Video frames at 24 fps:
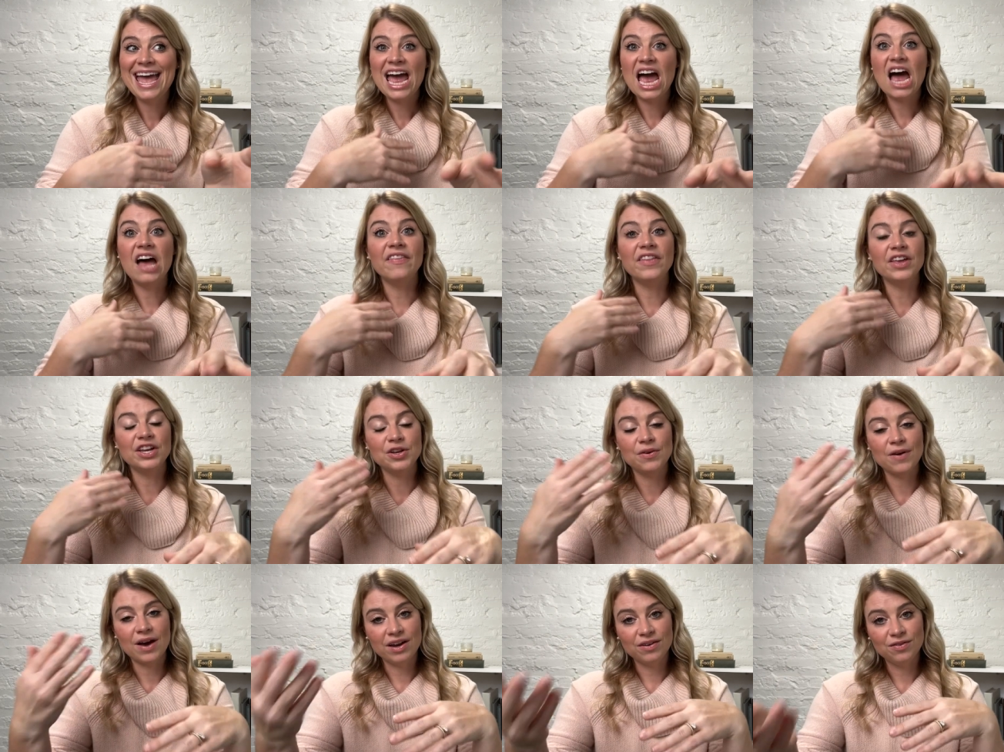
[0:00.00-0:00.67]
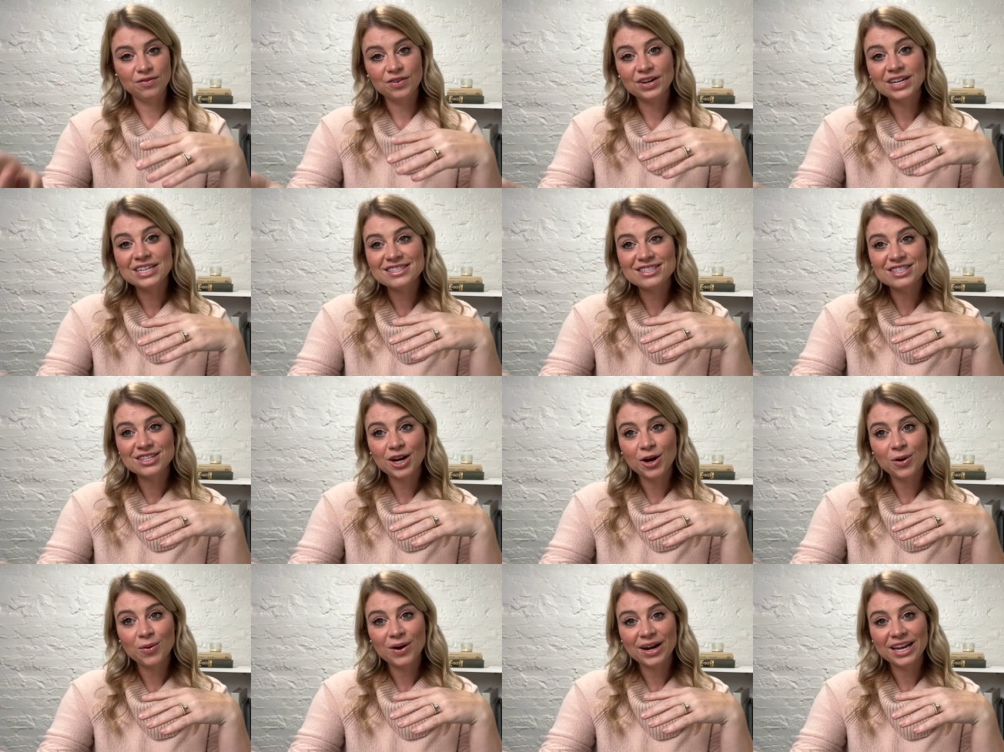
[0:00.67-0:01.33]
and then you had friends
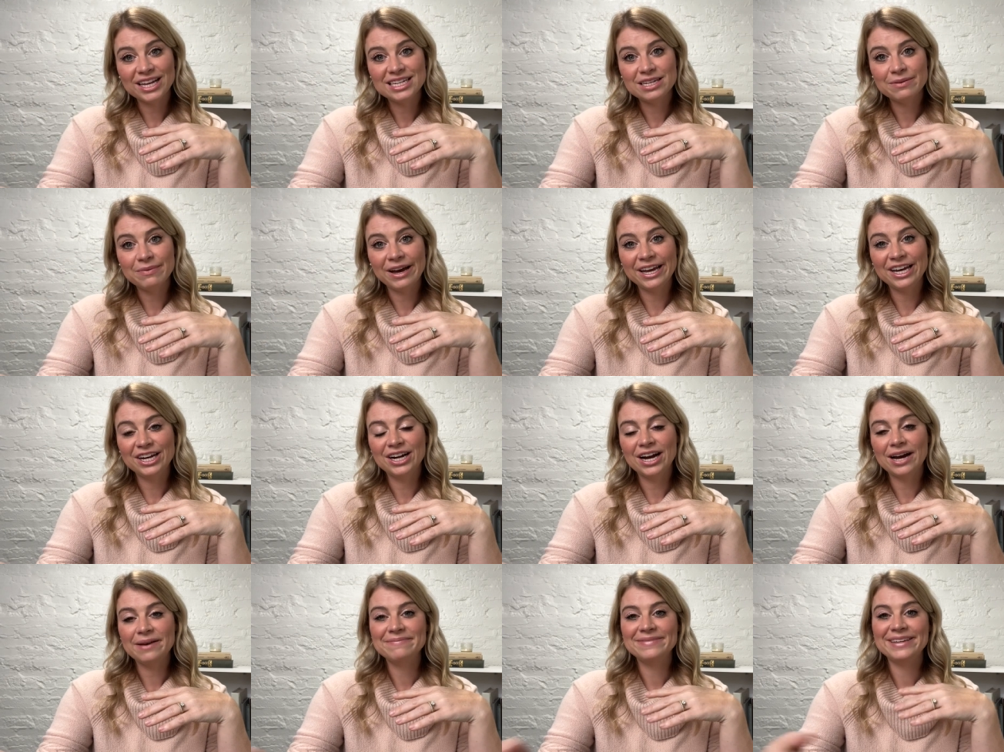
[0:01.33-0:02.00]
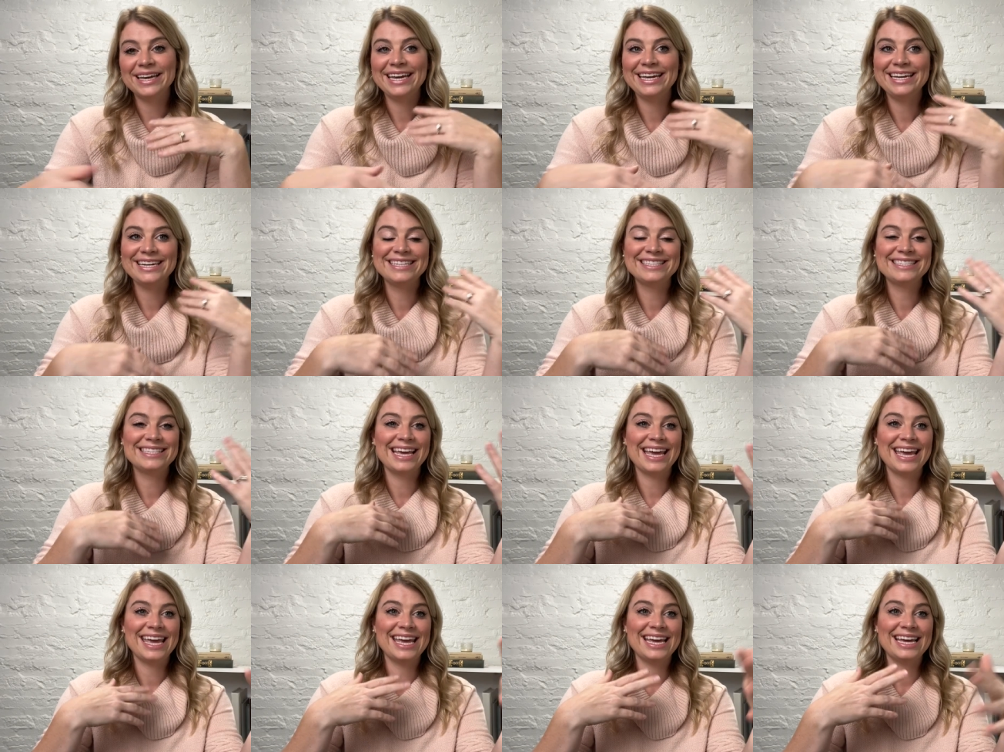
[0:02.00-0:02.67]
start wanting to buy your cupcakes
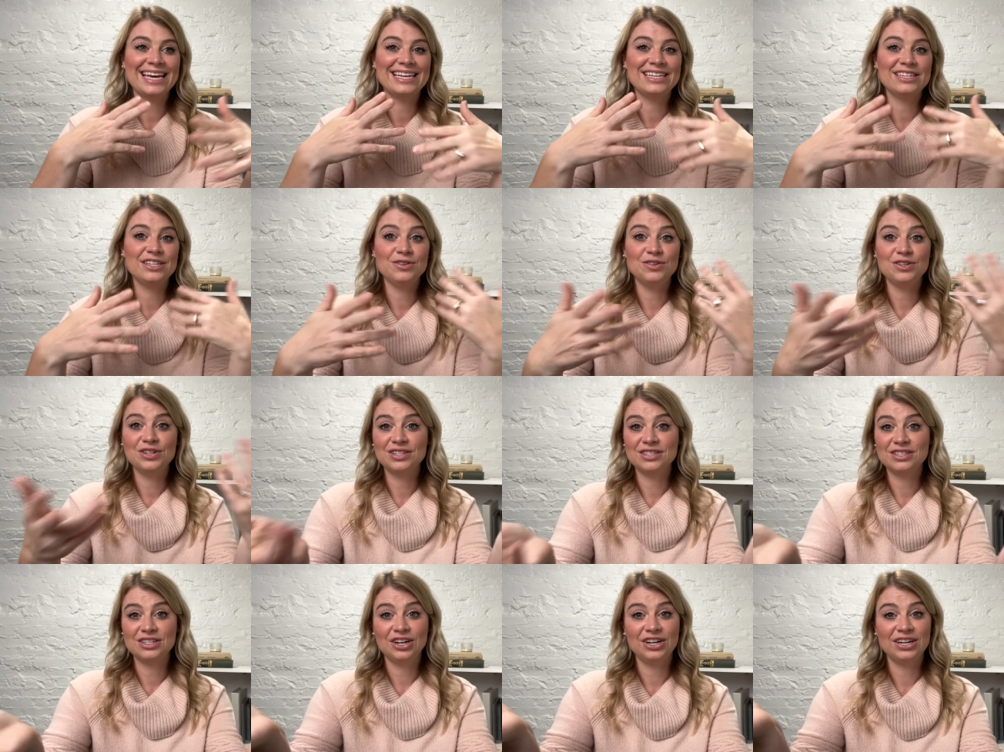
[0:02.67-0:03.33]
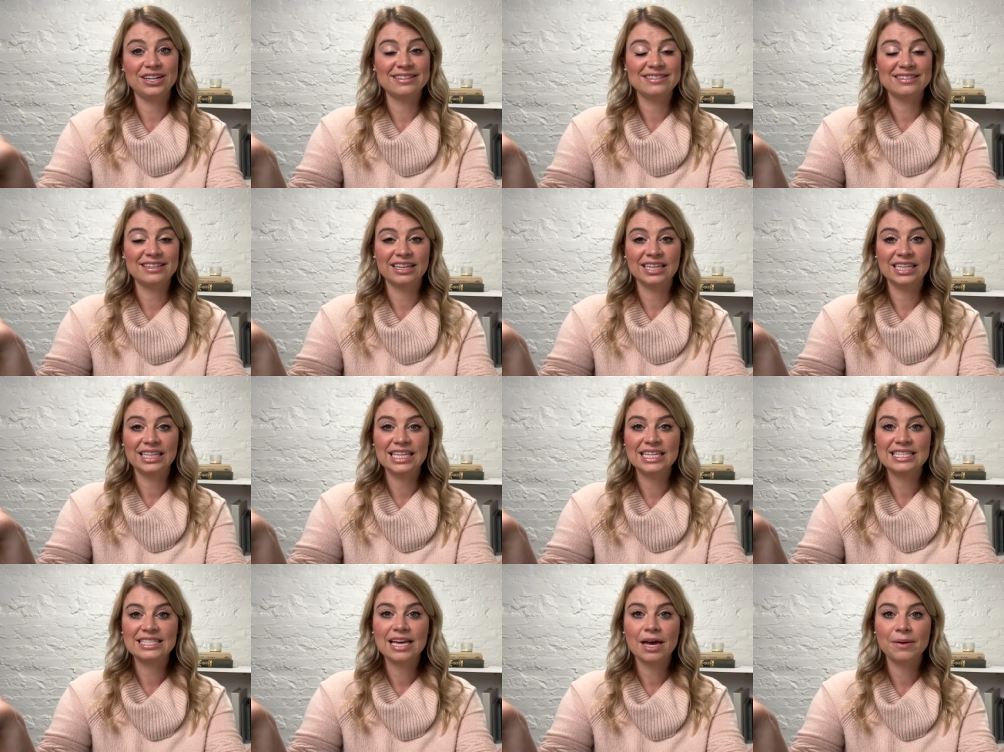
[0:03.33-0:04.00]
and you just started selling
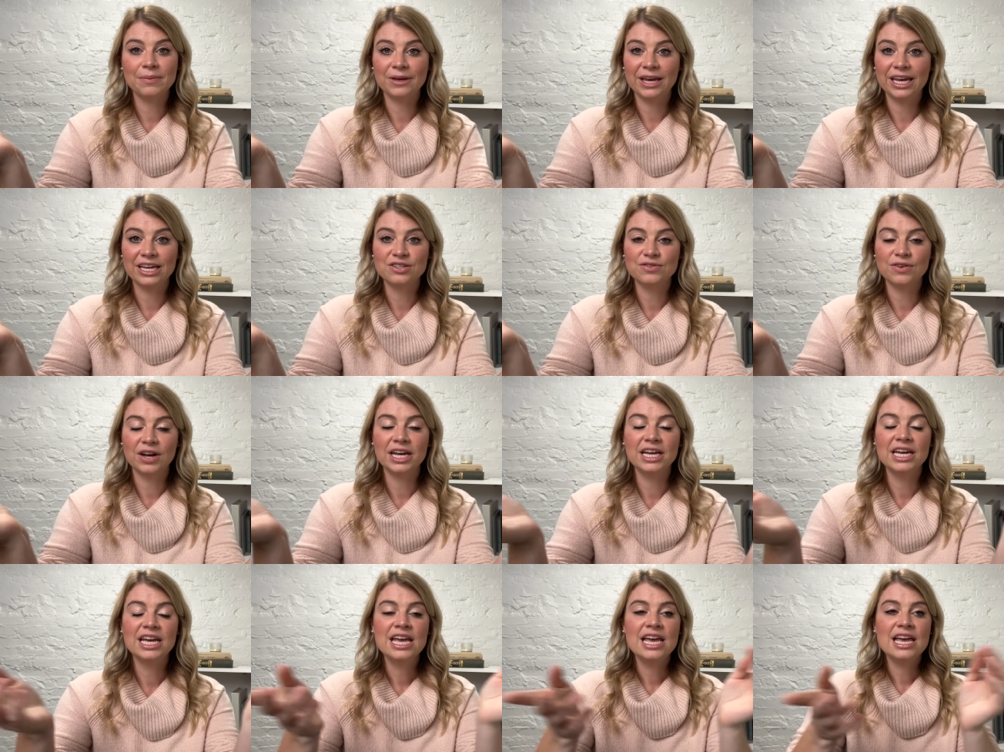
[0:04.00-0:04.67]
these cupcakes, right?